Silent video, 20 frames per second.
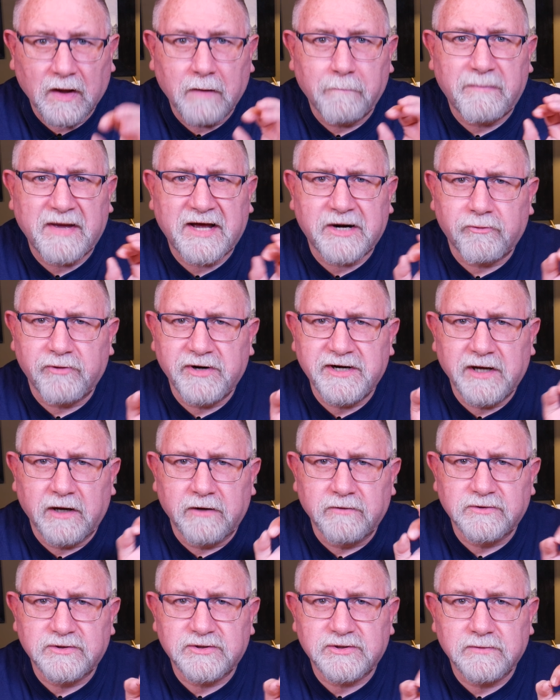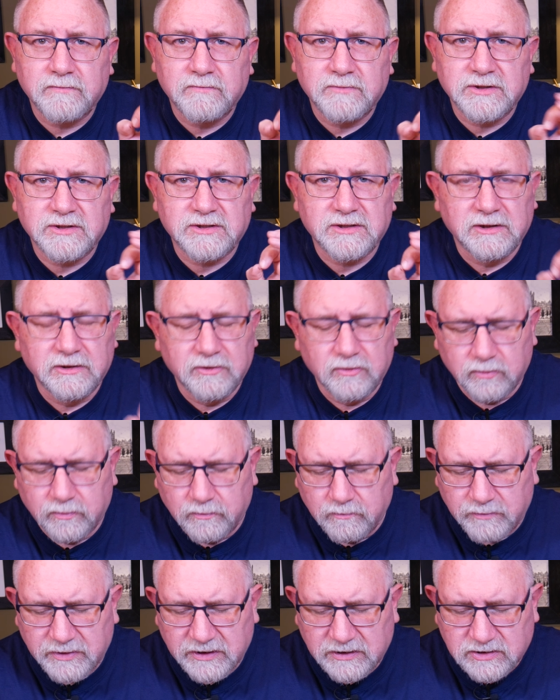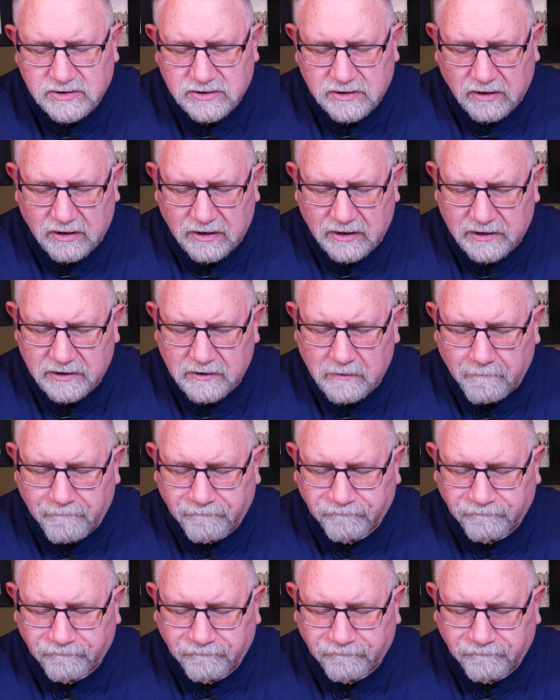buttery notes, just a little bit, slightly.